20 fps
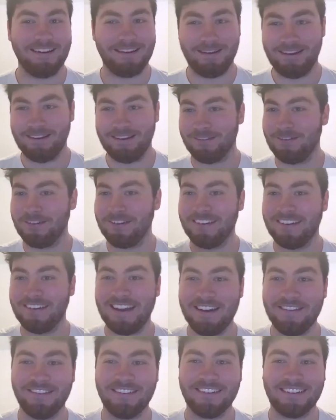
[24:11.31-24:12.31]
I wrote it
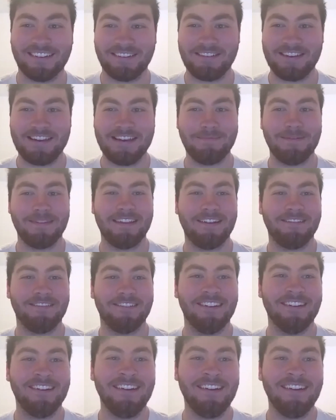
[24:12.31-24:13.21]
down because I'm keeping that one.